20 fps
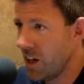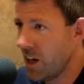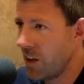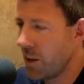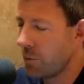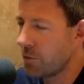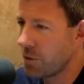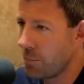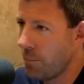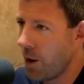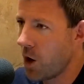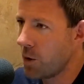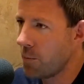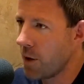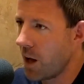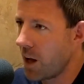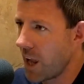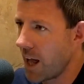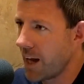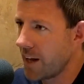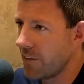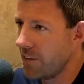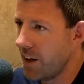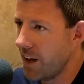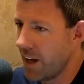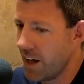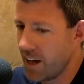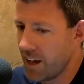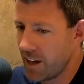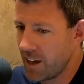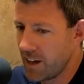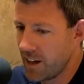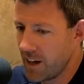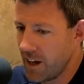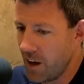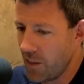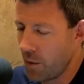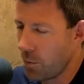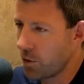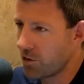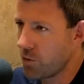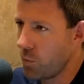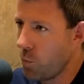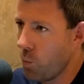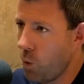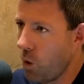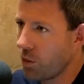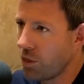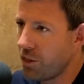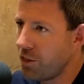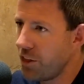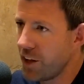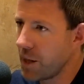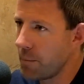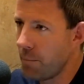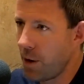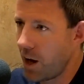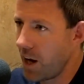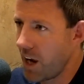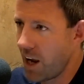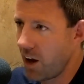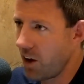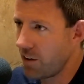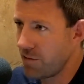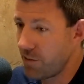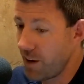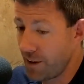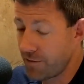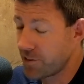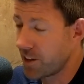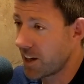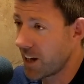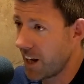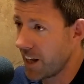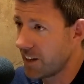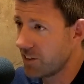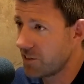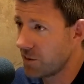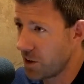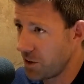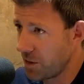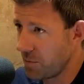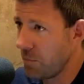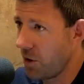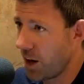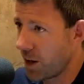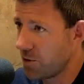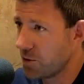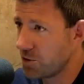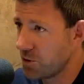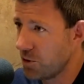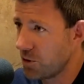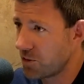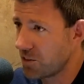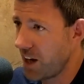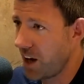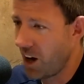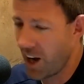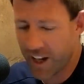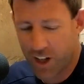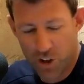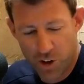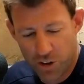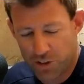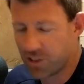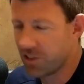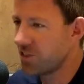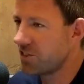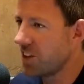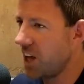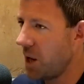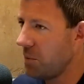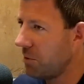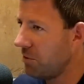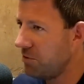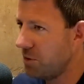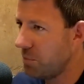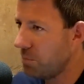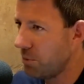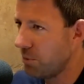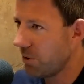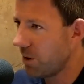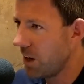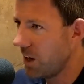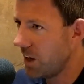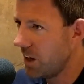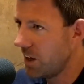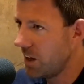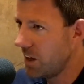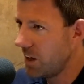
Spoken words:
And there was a moment I laid there, and there wasn't one thing in my life left to cling to. And I think Michael talks that I couldn't say I'm a footballer.